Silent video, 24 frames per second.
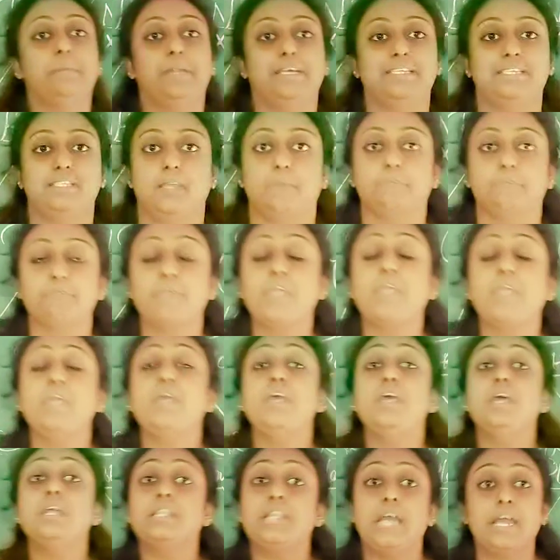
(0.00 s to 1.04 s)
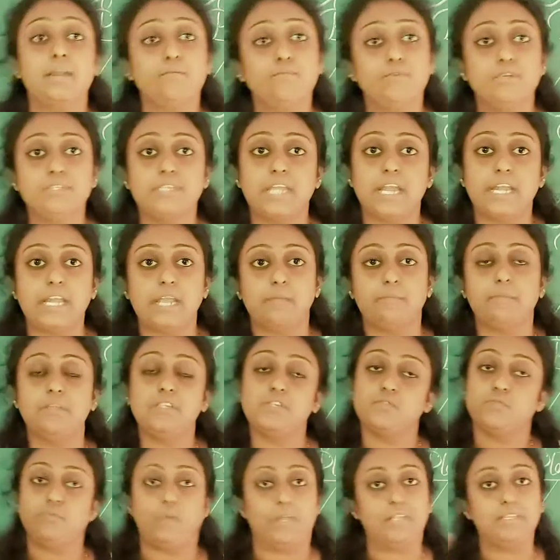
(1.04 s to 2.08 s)
plastic? Thermosetting
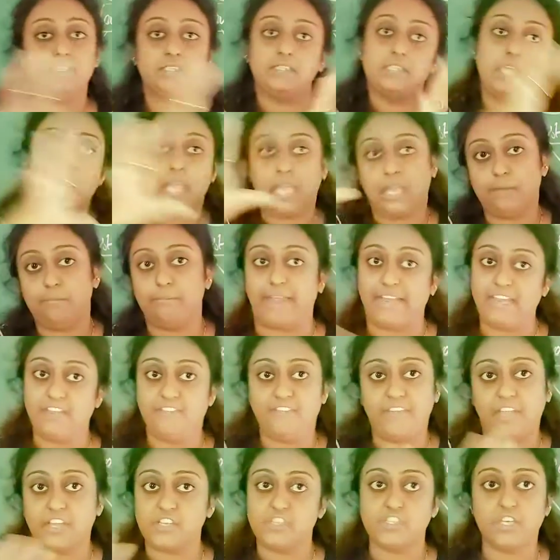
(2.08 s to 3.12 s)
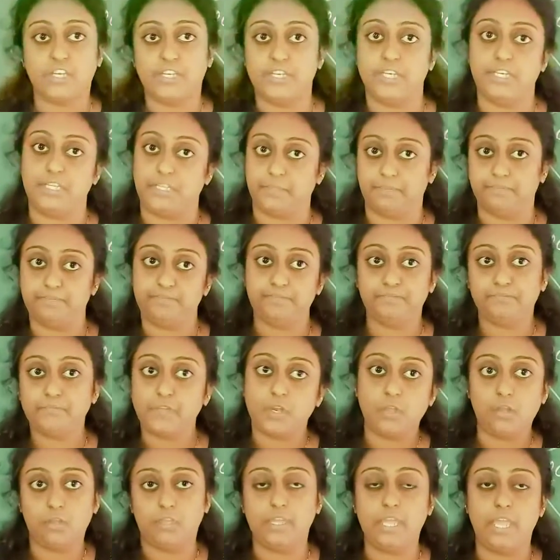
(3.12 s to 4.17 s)
means once they are manufactured it,
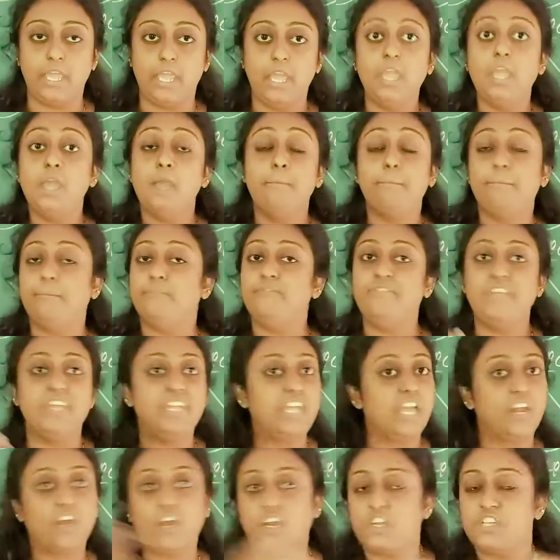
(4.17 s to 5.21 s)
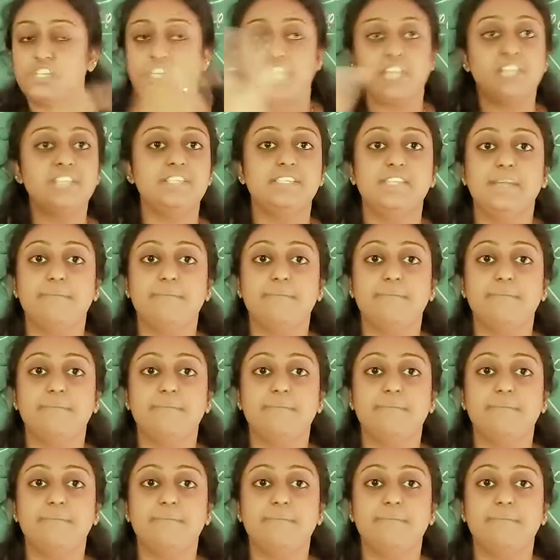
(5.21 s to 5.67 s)
okay, we cannot change